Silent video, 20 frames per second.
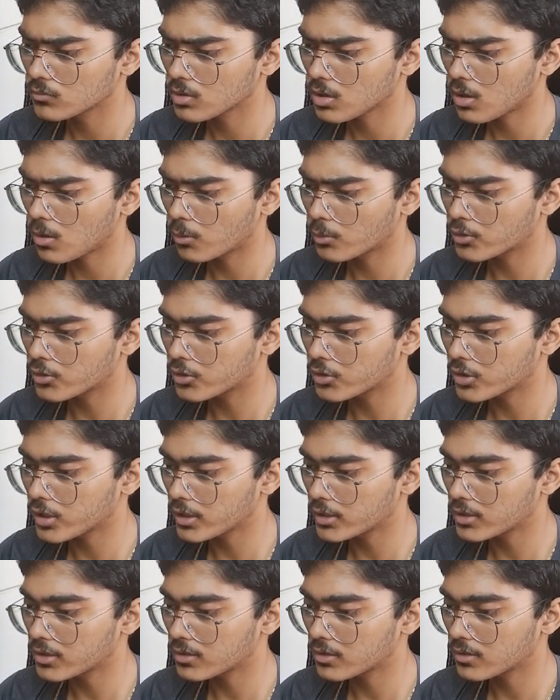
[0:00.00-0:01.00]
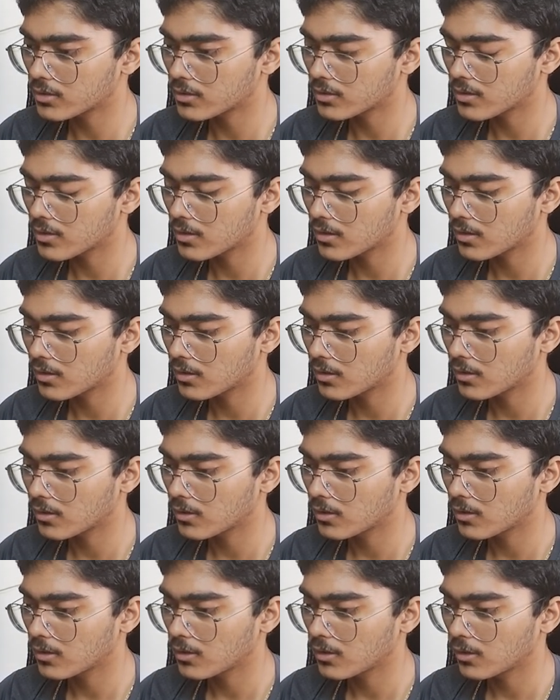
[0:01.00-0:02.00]
Oh shit.
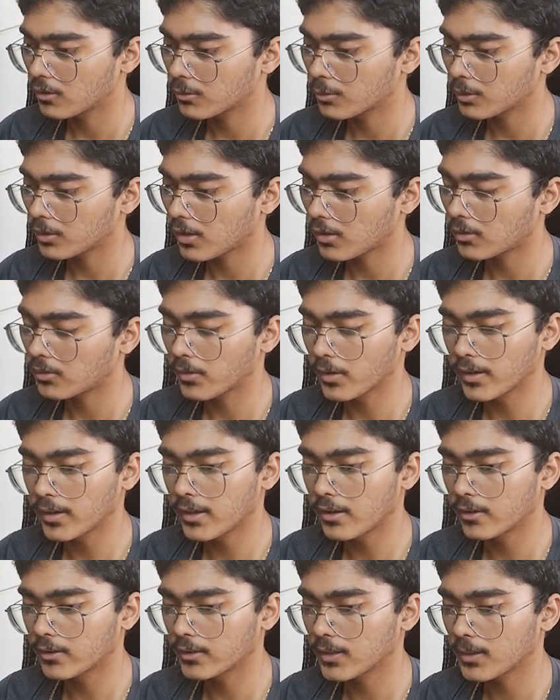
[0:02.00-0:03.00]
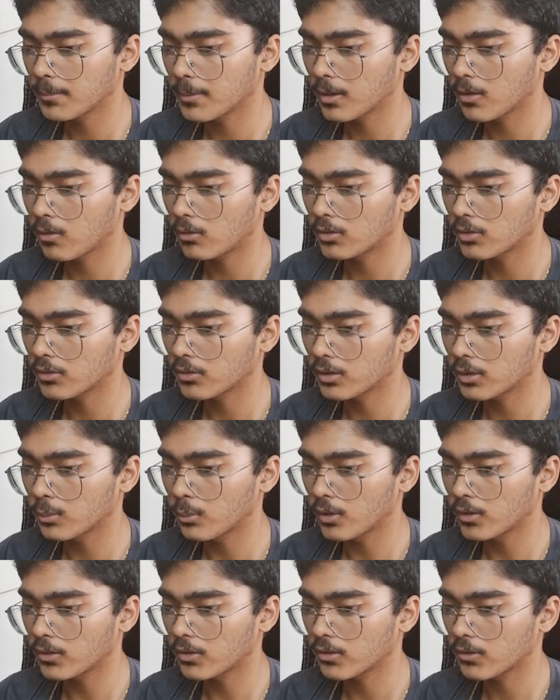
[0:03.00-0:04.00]
So it's really early, being honest, in
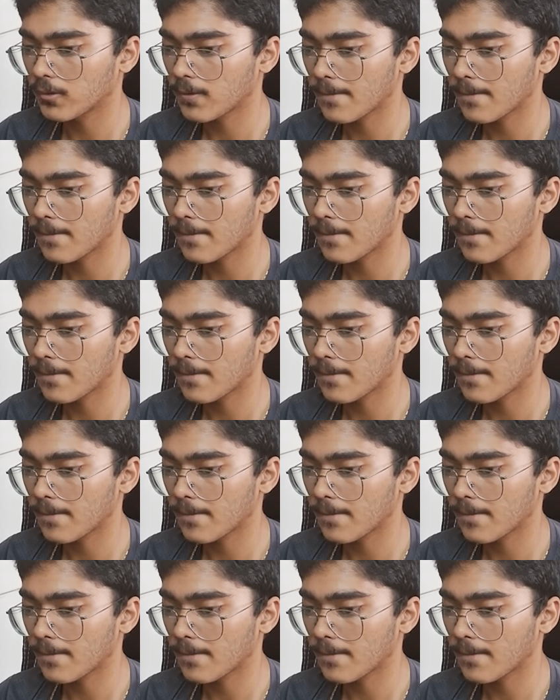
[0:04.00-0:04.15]
US.